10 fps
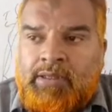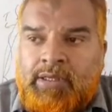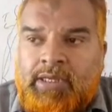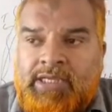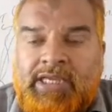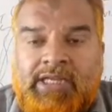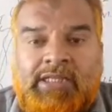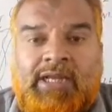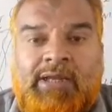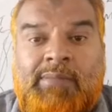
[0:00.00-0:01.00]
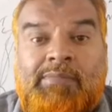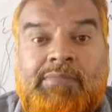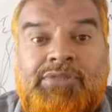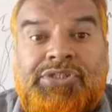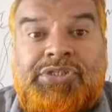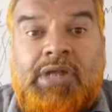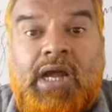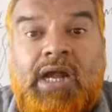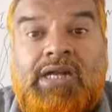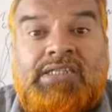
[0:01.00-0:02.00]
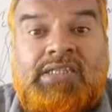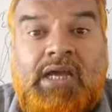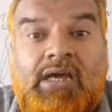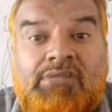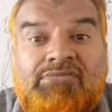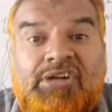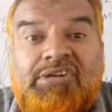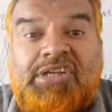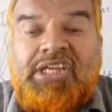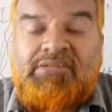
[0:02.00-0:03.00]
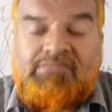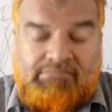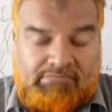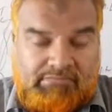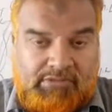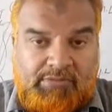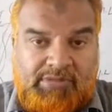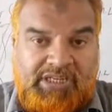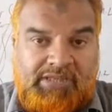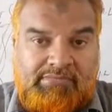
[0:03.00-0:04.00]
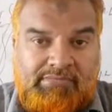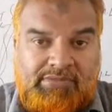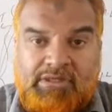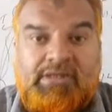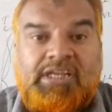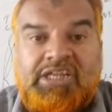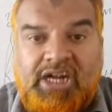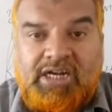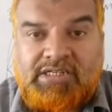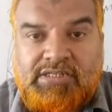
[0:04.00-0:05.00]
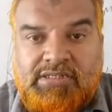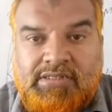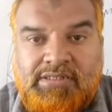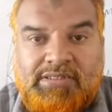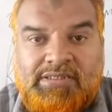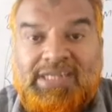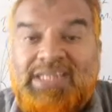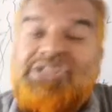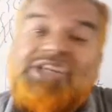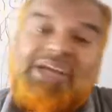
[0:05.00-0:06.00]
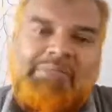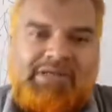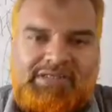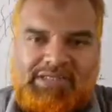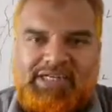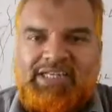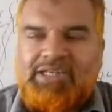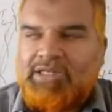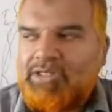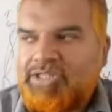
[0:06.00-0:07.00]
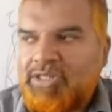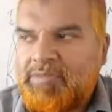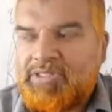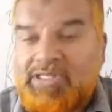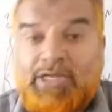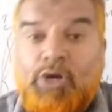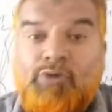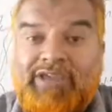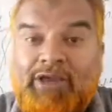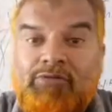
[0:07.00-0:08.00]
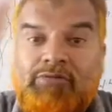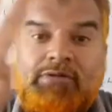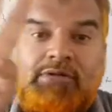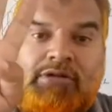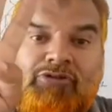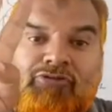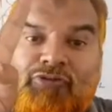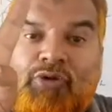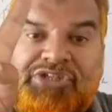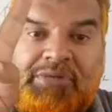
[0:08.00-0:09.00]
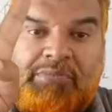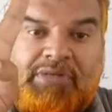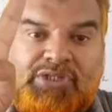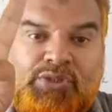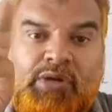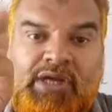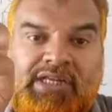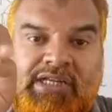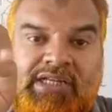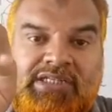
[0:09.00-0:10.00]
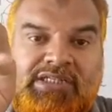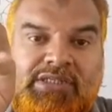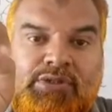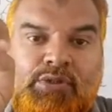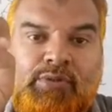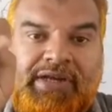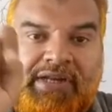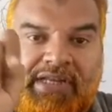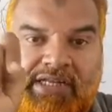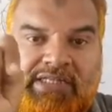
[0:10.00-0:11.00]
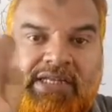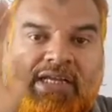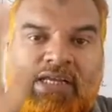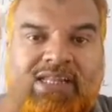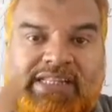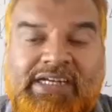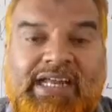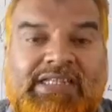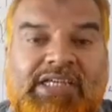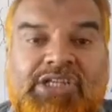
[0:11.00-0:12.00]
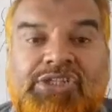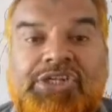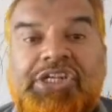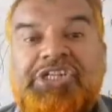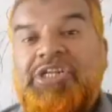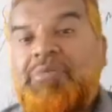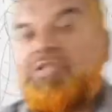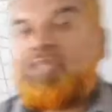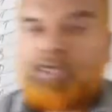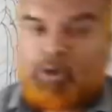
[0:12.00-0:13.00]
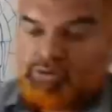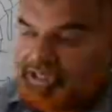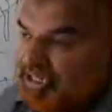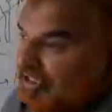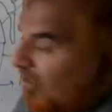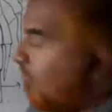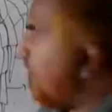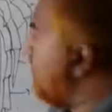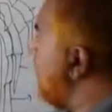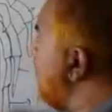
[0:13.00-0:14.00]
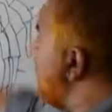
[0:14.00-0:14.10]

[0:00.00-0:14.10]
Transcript: Here the hearts are 13. How many? 13 hearts. 13 chambers. 13 chambers. Like how we have 4 chambers, 2 auricles, 2 ventricles. Like that it has 13 chambers. How 13 chambers?